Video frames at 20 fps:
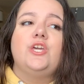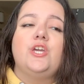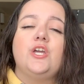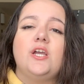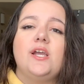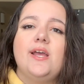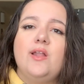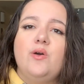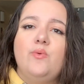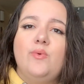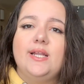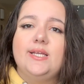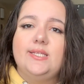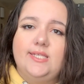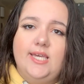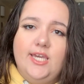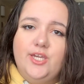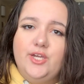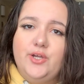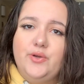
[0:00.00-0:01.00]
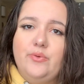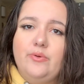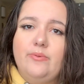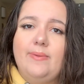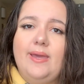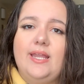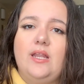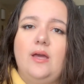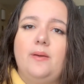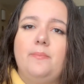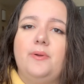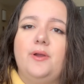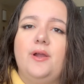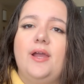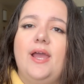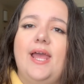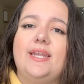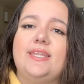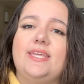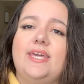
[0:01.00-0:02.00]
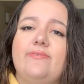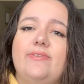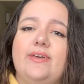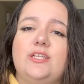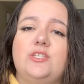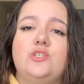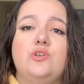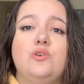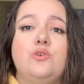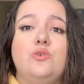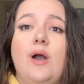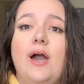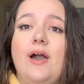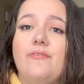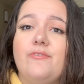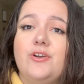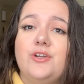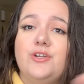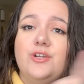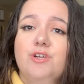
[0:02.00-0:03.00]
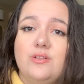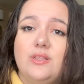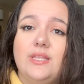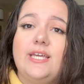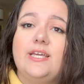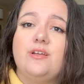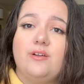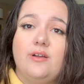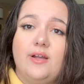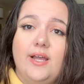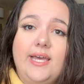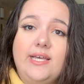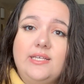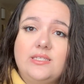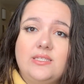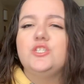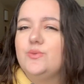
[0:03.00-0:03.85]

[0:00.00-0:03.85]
You're gonna wanna take your roommate number and give it to whoever your leader is.